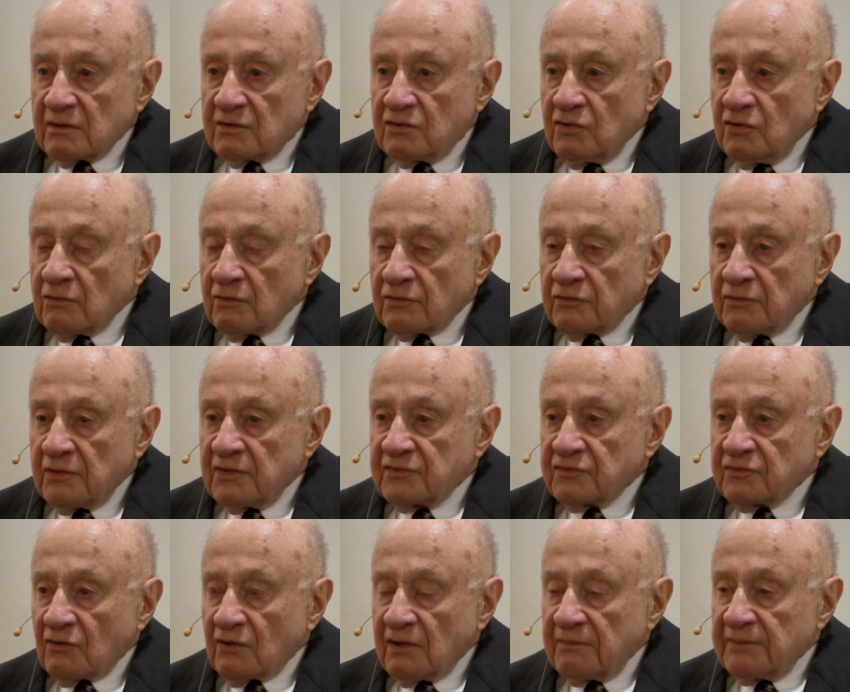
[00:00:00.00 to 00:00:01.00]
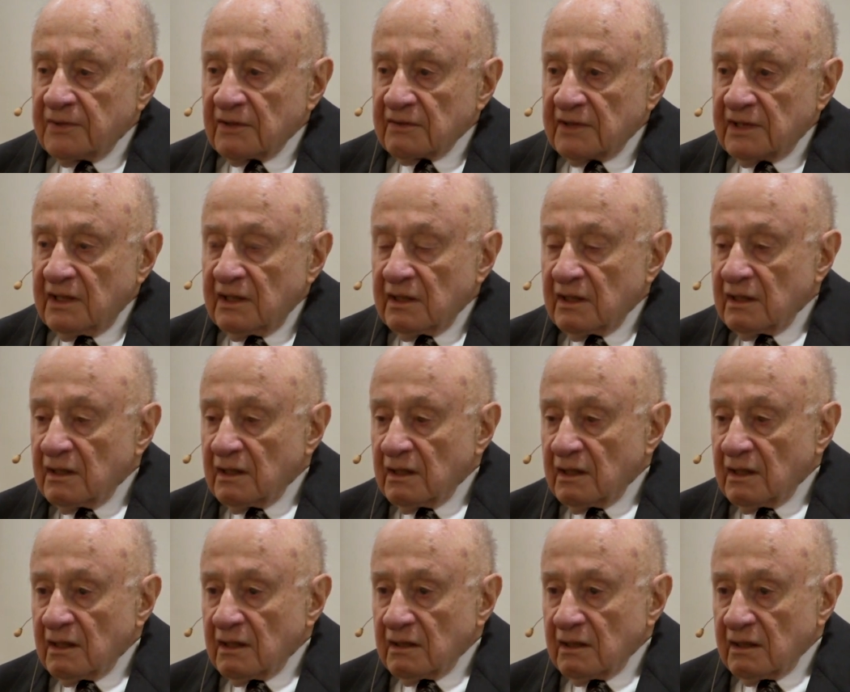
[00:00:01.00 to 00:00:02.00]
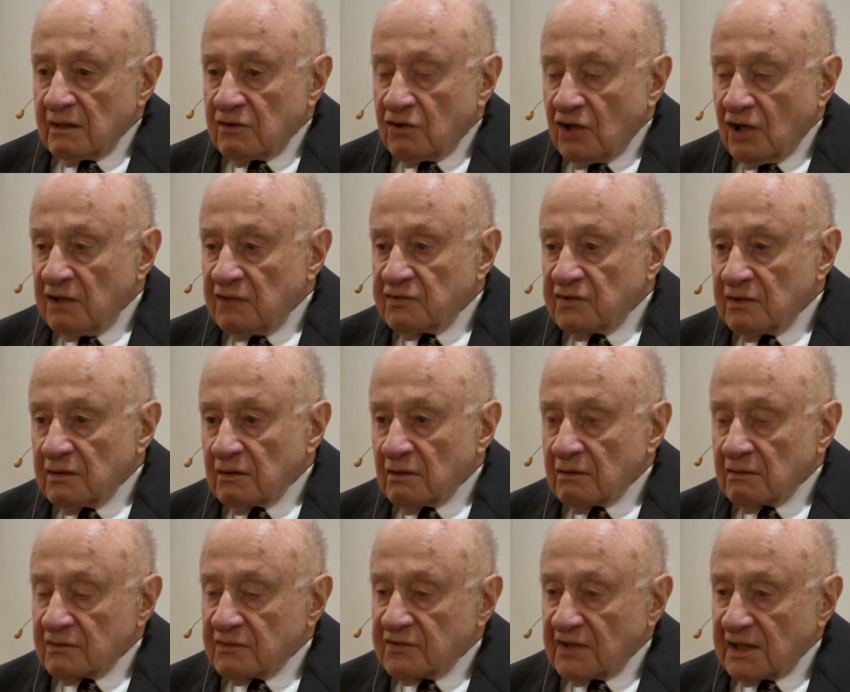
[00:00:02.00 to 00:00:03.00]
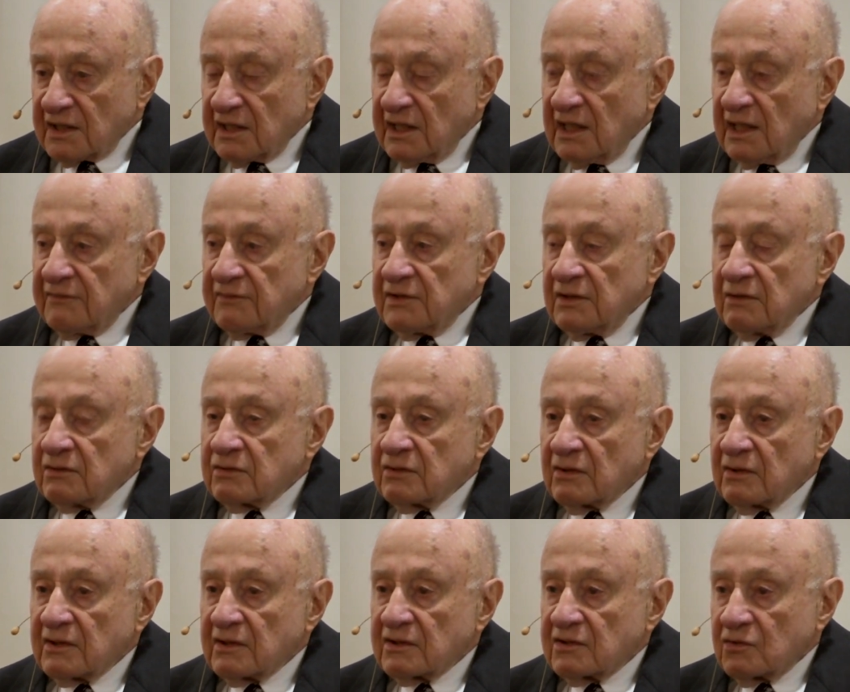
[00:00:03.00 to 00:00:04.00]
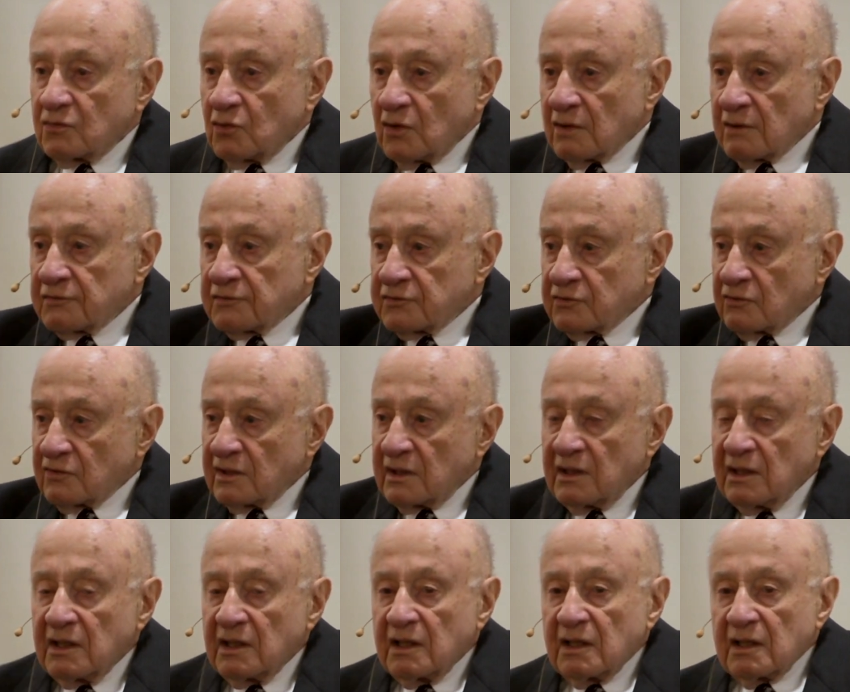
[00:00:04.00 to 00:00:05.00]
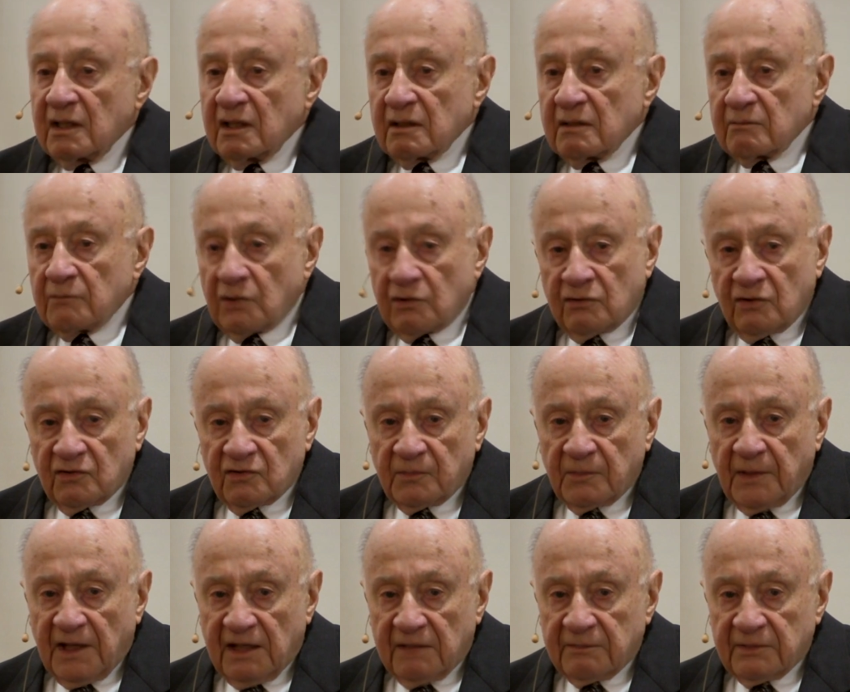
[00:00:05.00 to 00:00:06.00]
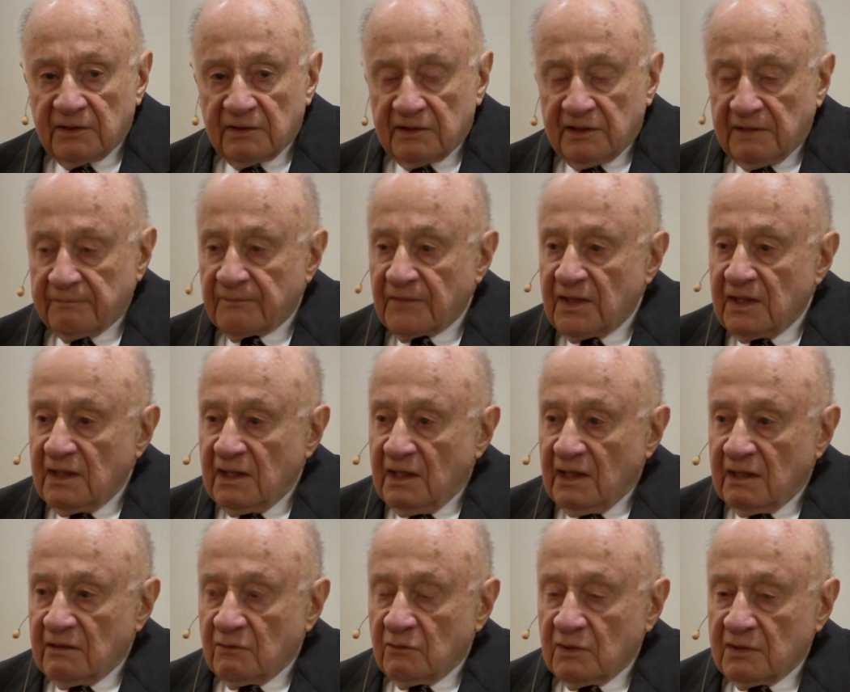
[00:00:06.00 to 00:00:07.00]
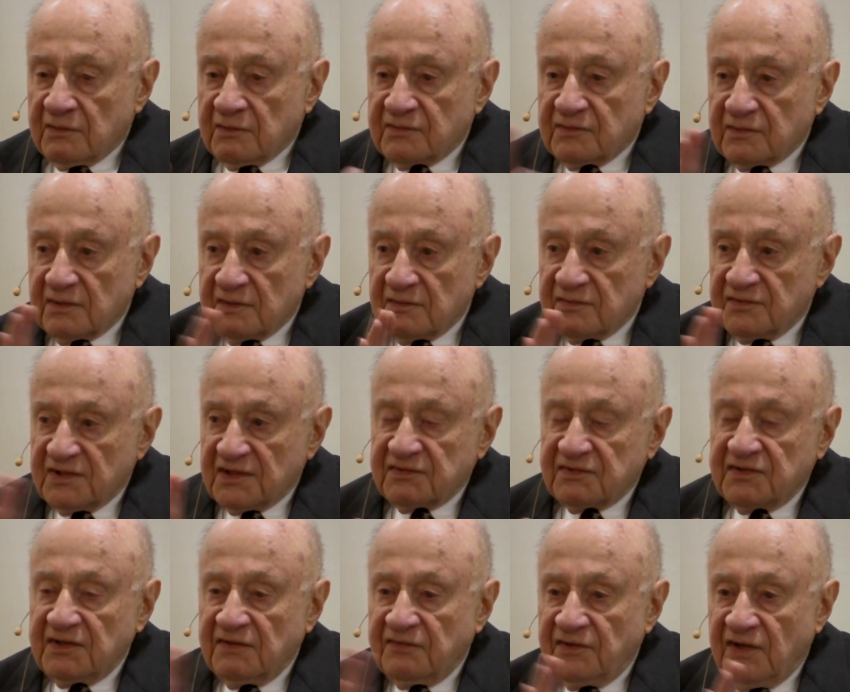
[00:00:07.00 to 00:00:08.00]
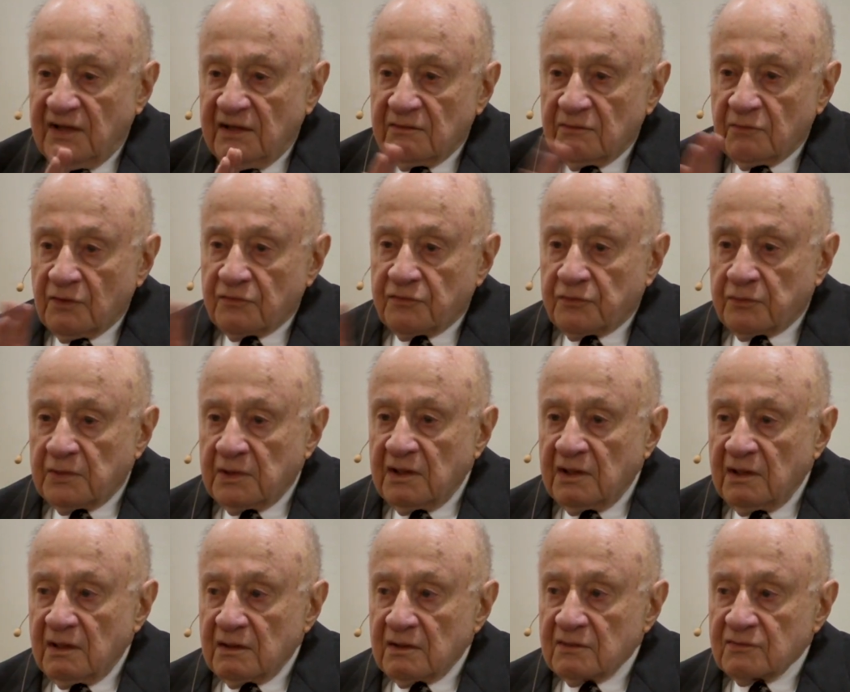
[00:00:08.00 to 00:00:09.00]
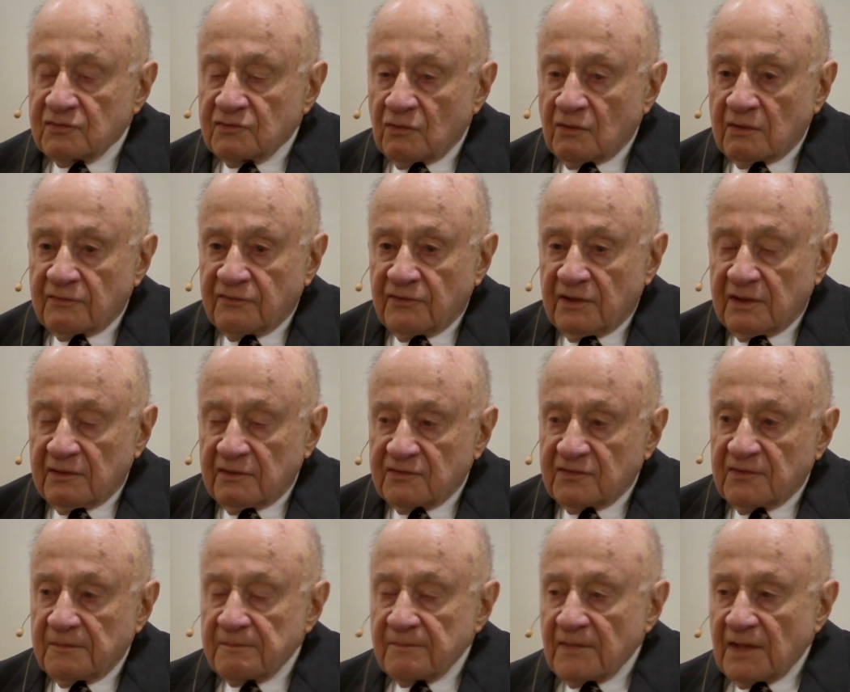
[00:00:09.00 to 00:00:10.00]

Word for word: two or three story building uh, adjacent on 2nd Avenue to the 12 story Merchants Bank building. And it was 60 feet with three storefronts.